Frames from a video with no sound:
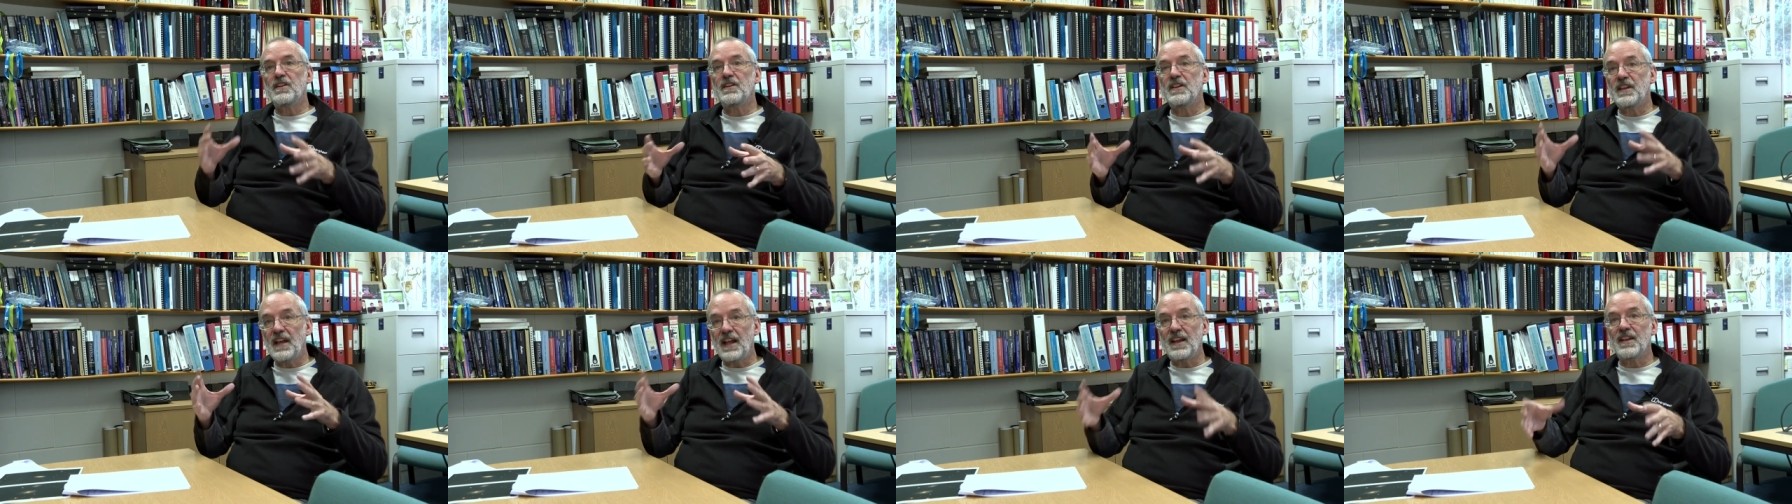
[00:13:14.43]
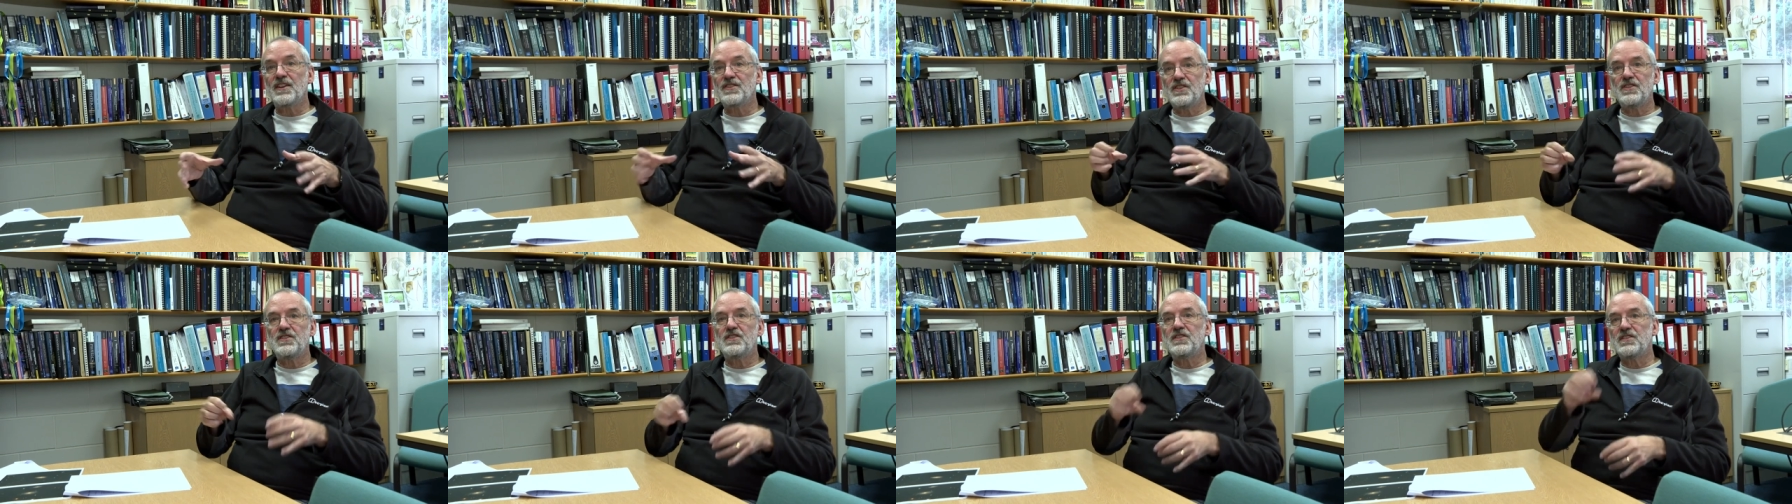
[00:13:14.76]

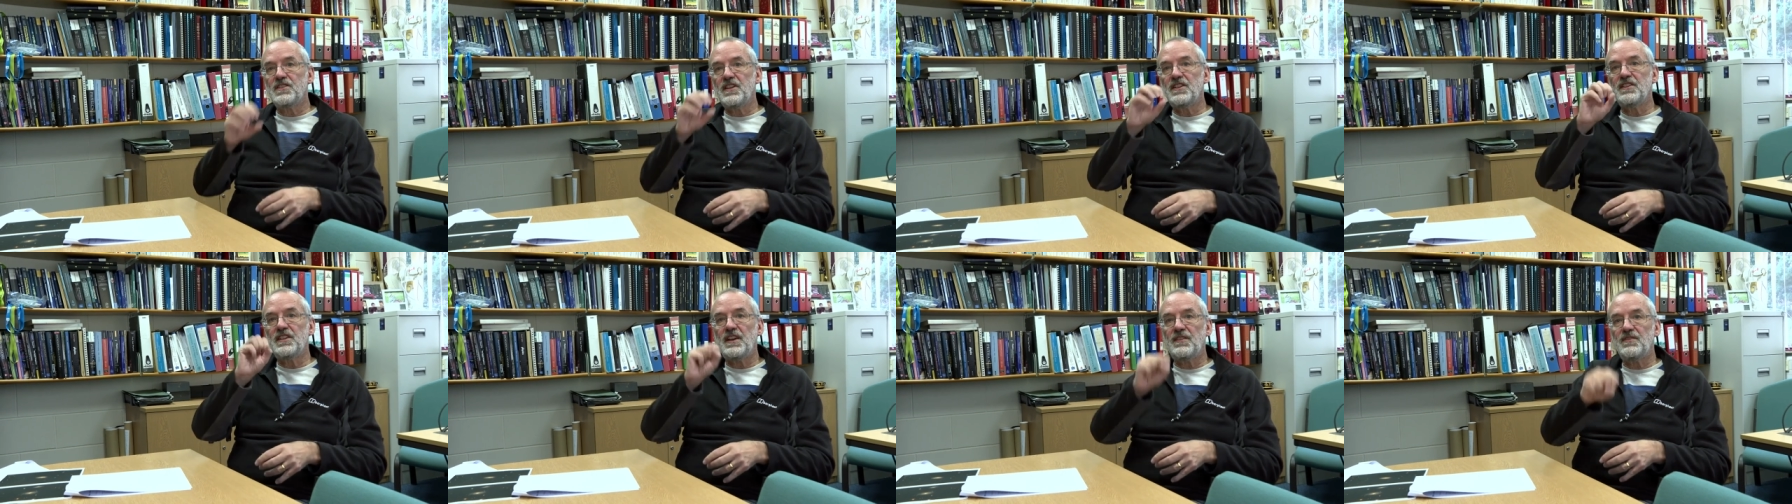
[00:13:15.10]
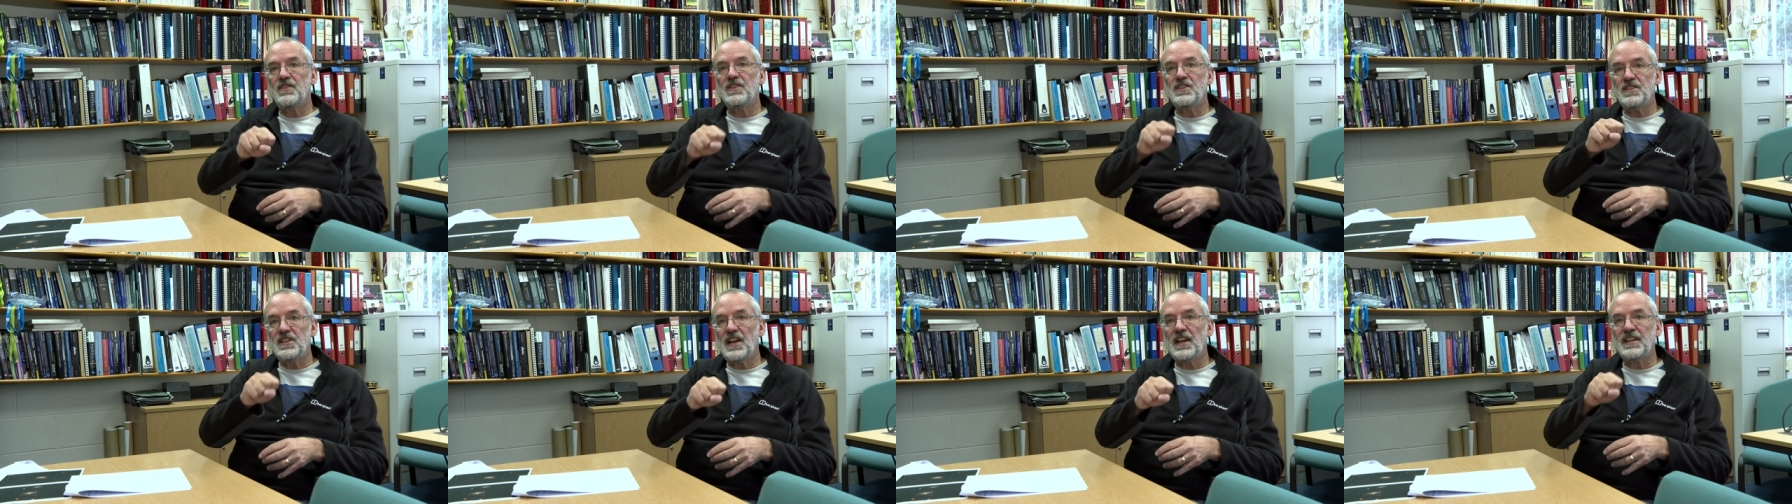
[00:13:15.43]
galaxies that tend to have
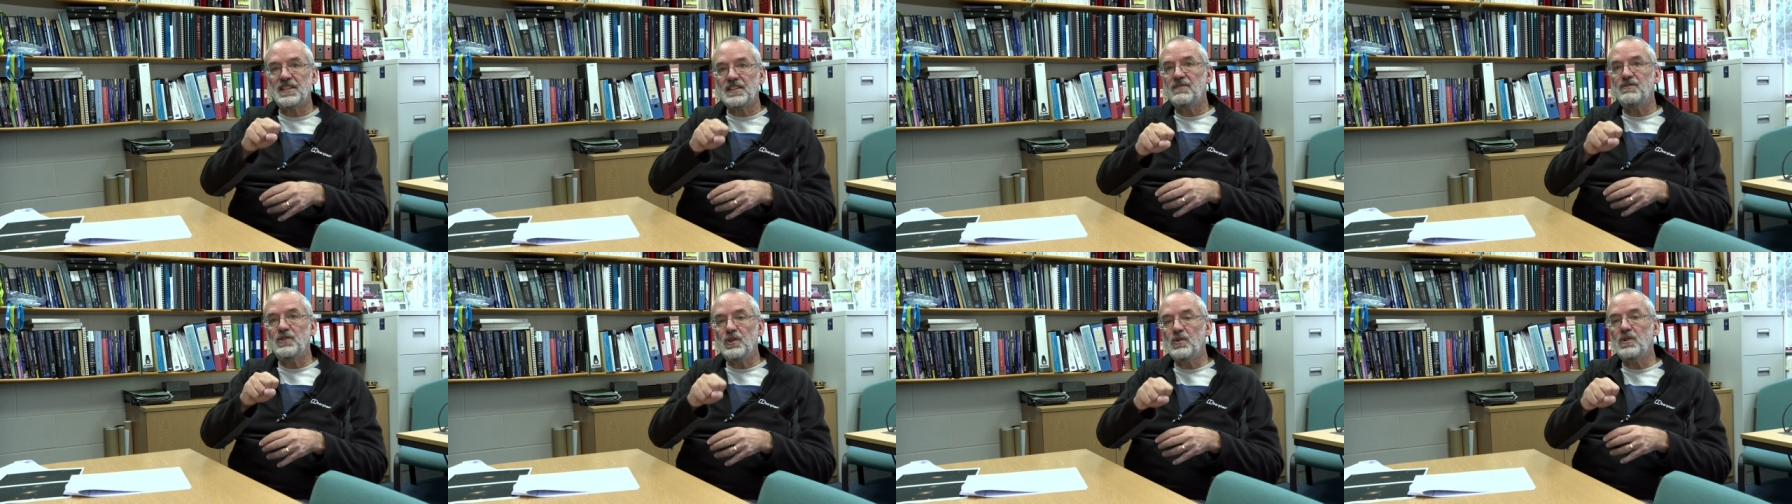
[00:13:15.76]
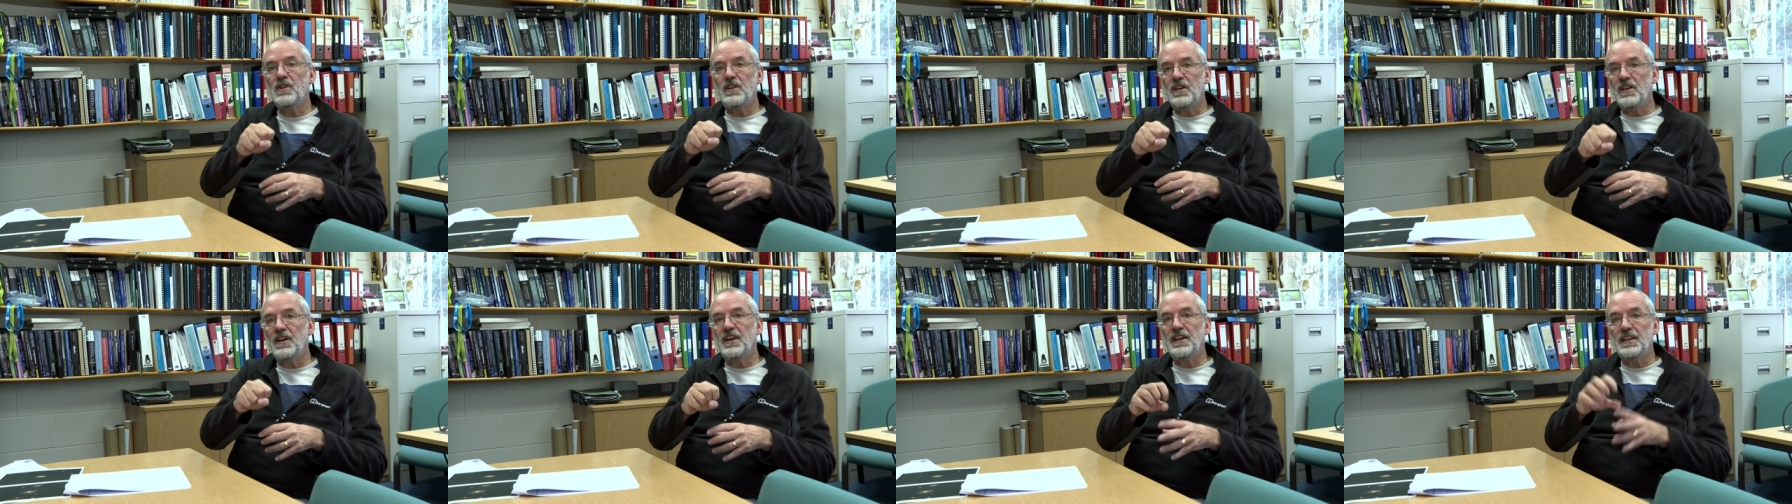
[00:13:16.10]
these active
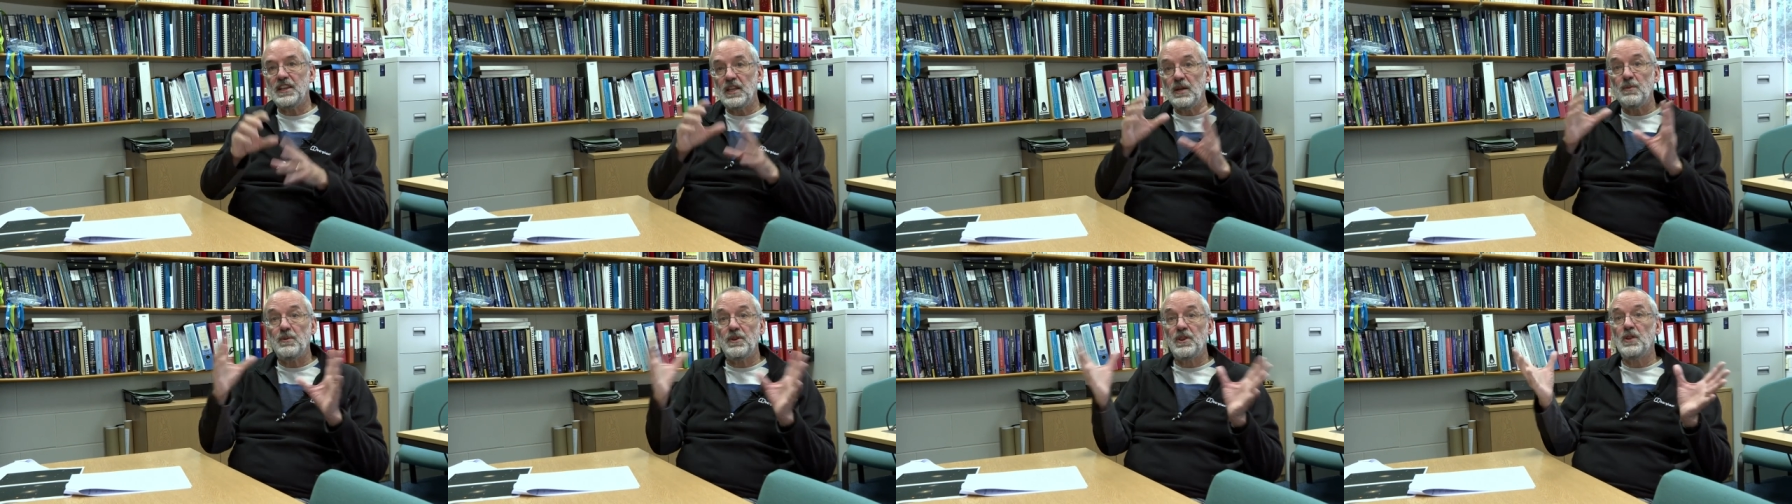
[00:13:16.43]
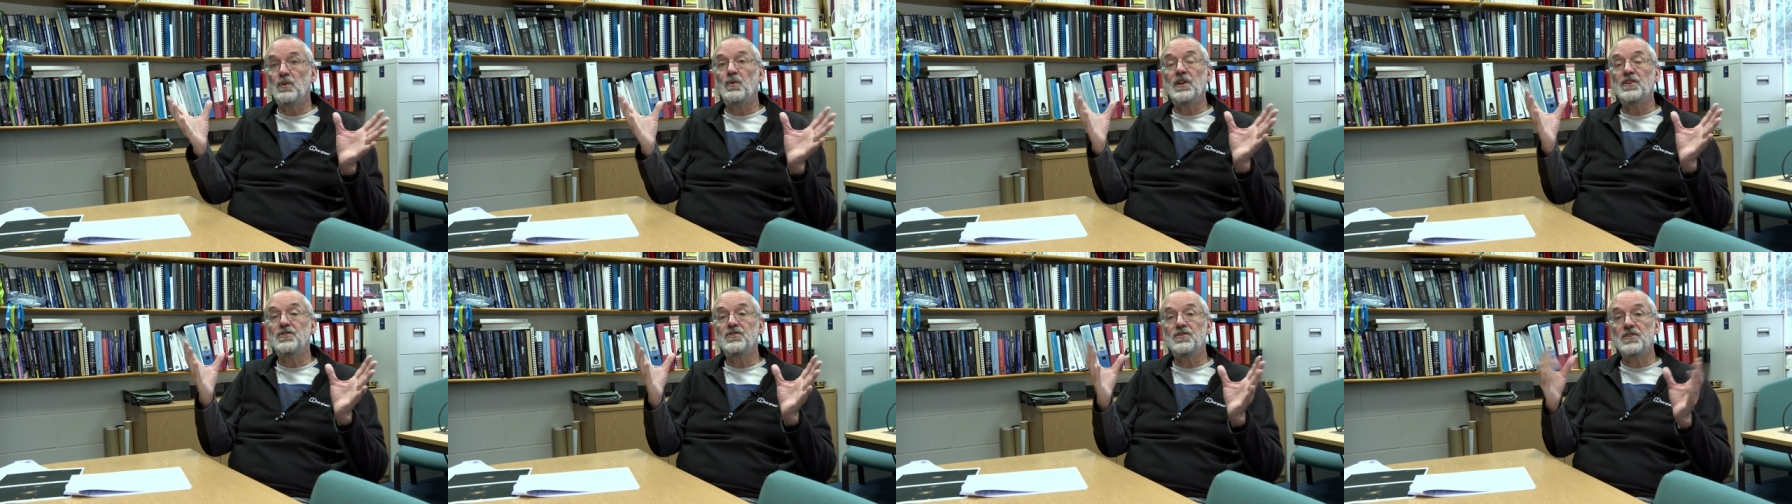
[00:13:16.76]
nuclei in them and the
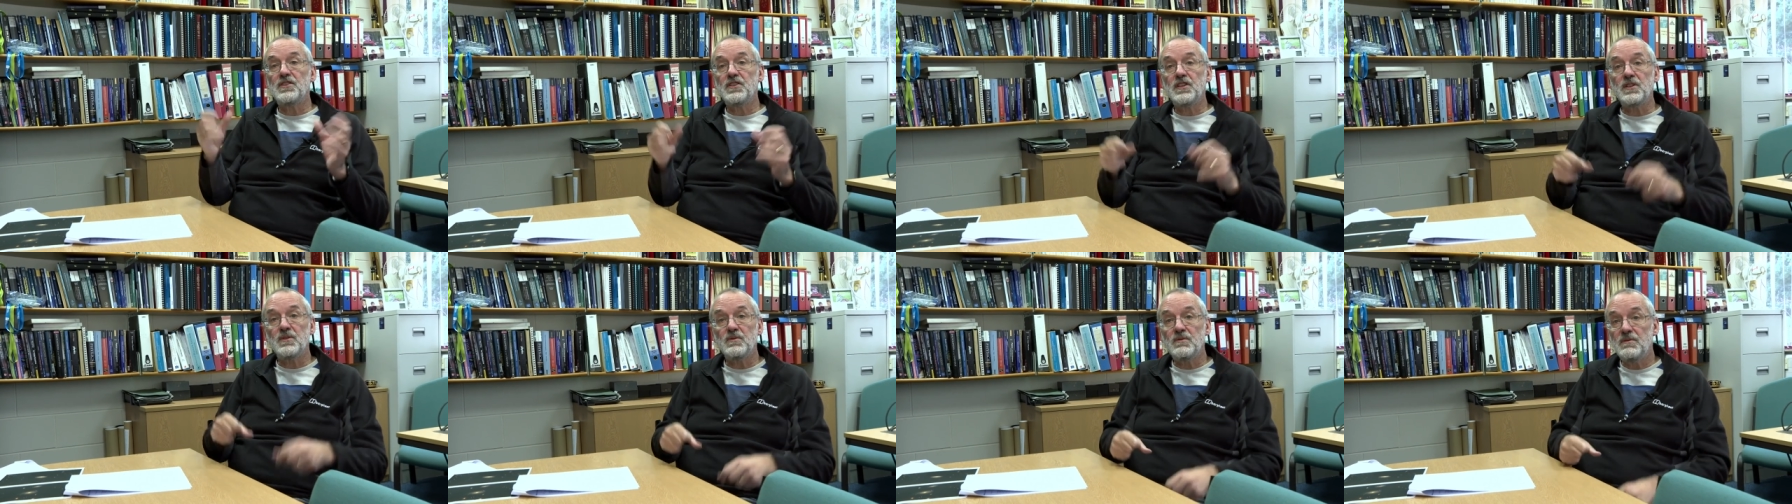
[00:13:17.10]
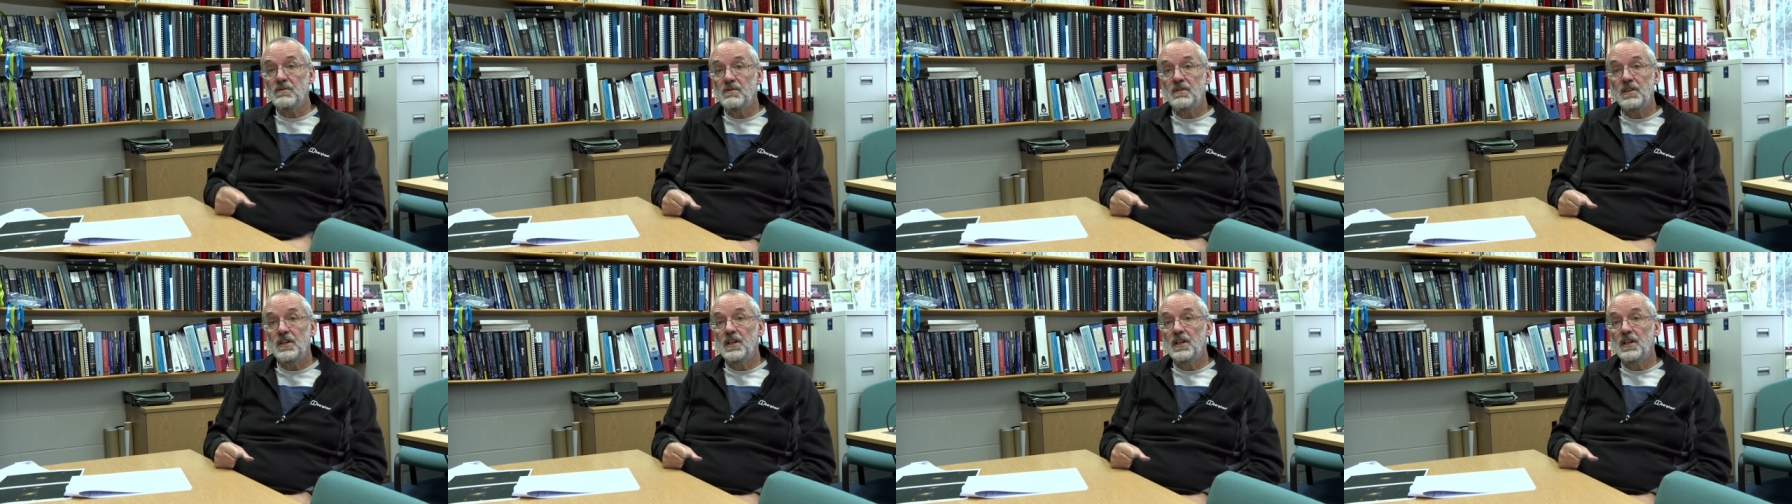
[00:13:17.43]
ones that don't.